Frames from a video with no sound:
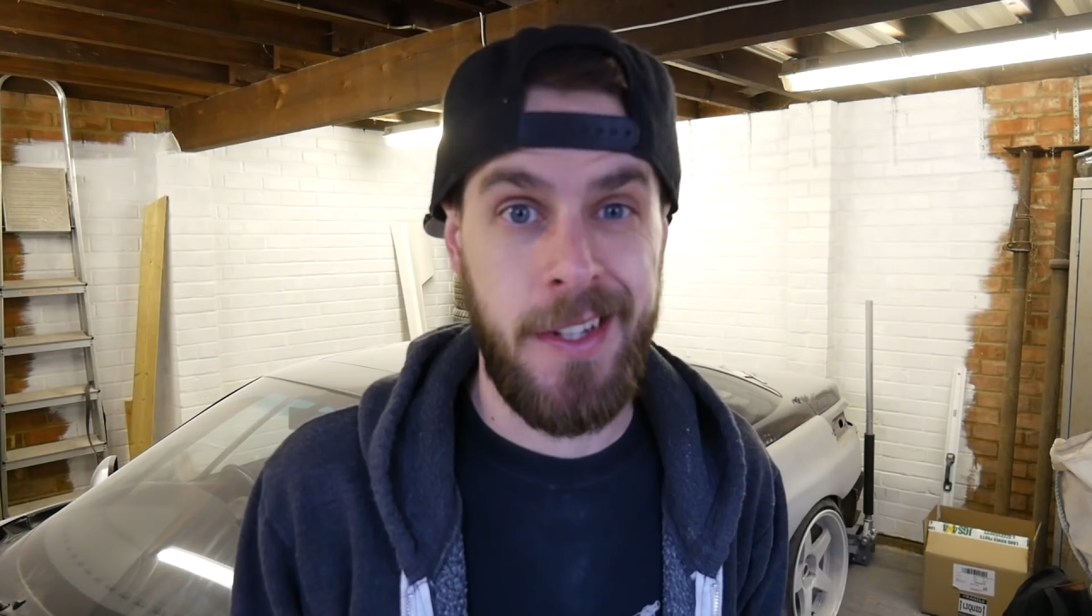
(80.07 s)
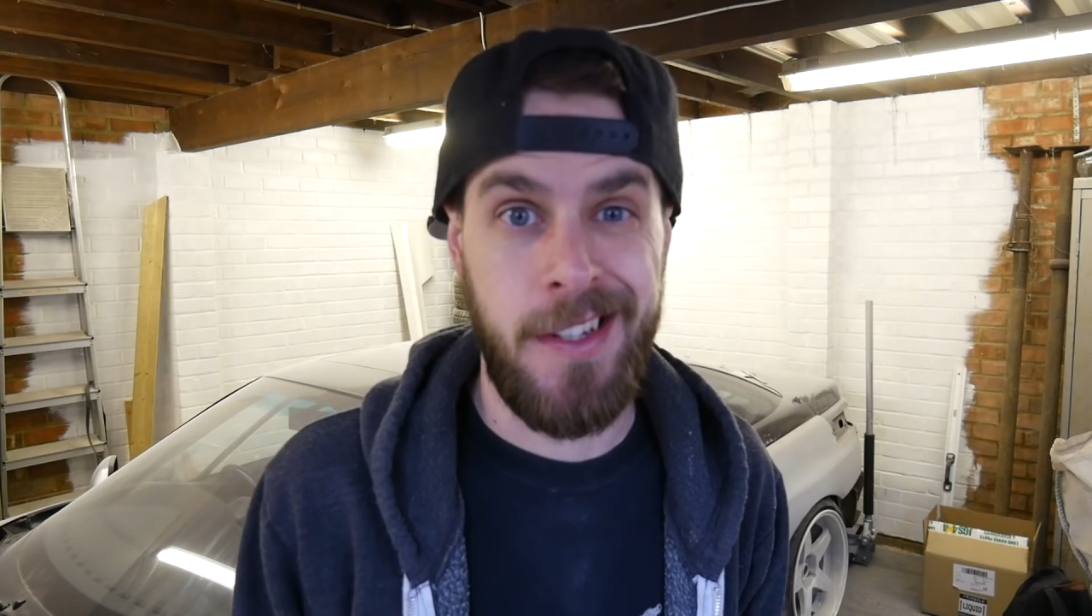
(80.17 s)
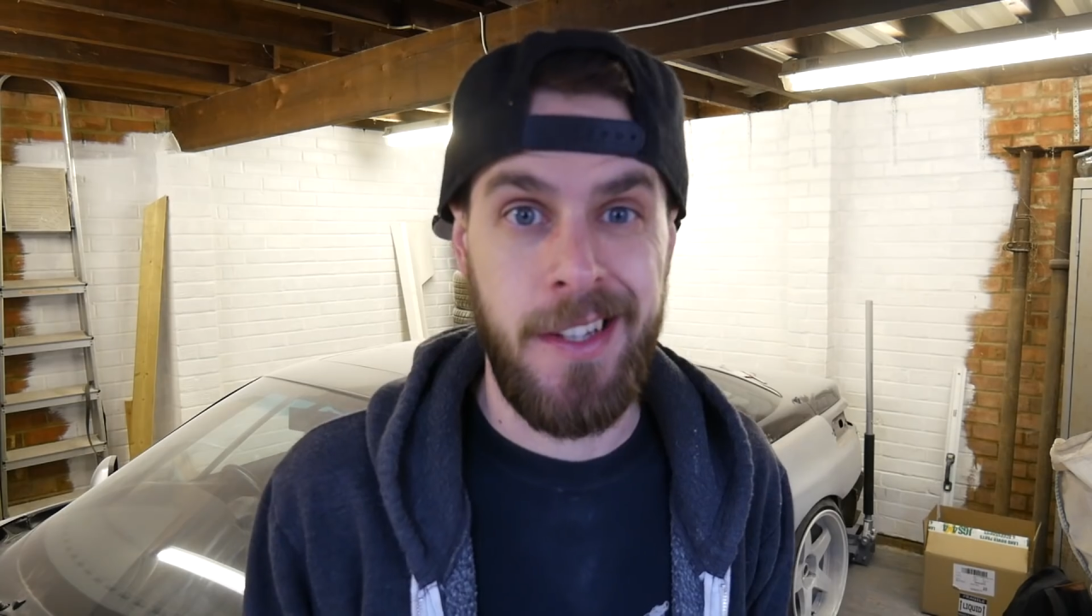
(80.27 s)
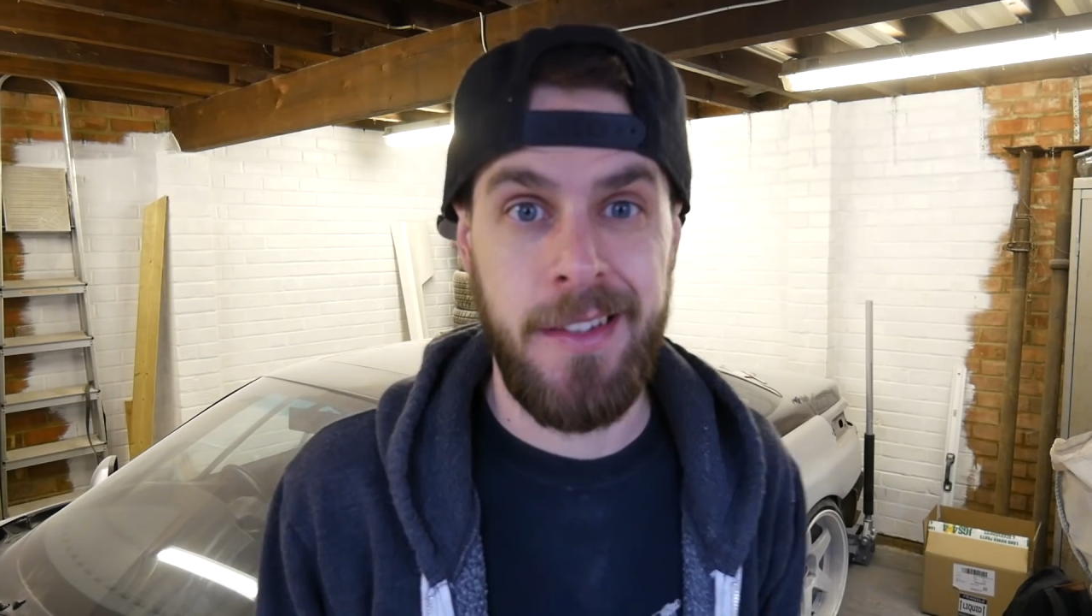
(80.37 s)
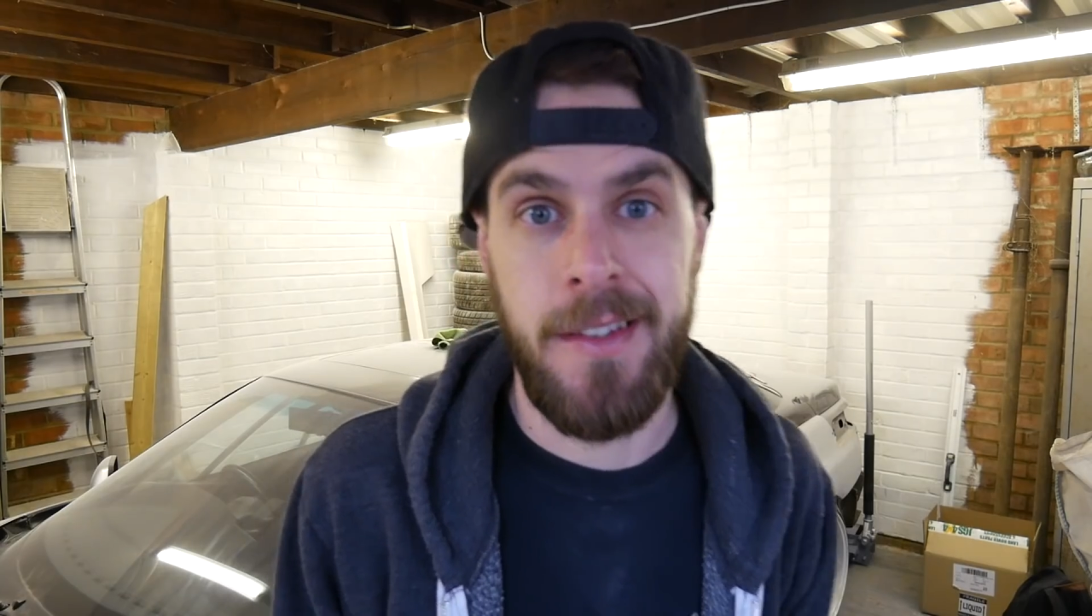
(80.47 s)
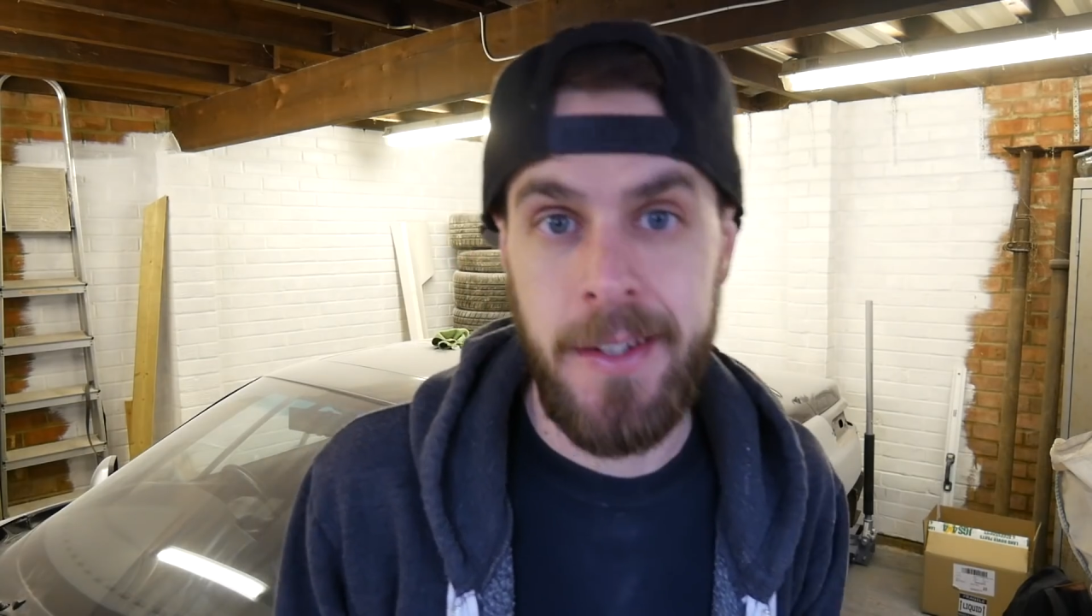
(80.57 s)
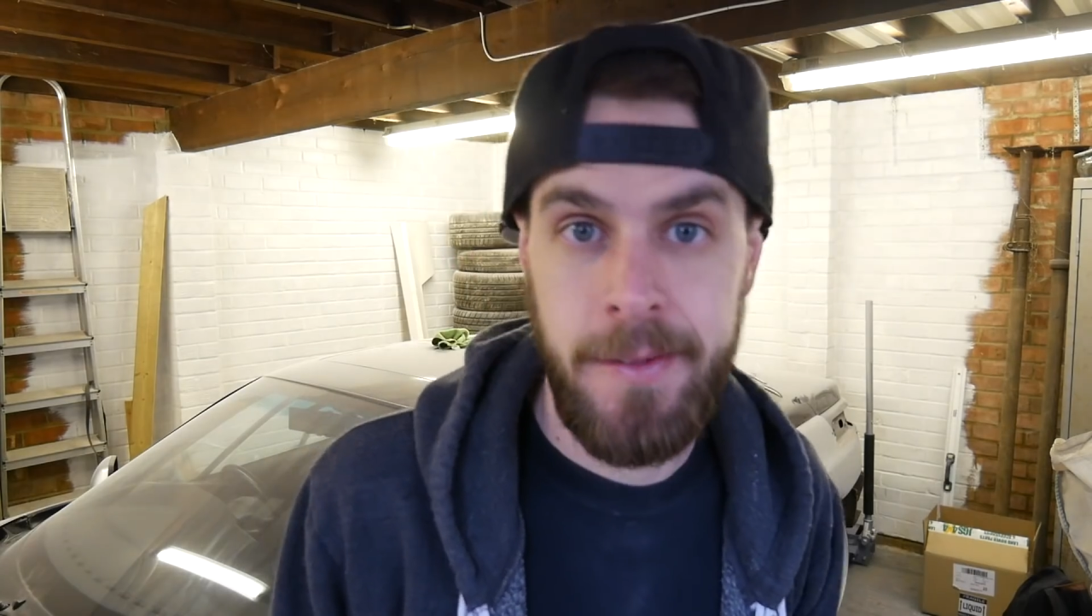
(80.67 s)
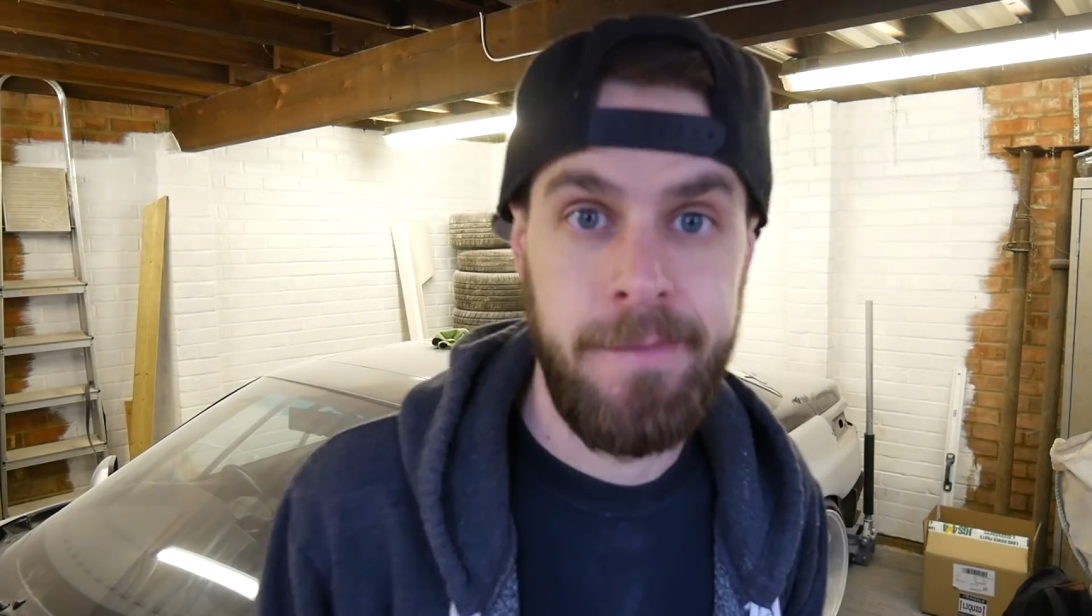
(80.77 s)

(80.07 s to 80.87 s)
get dusty.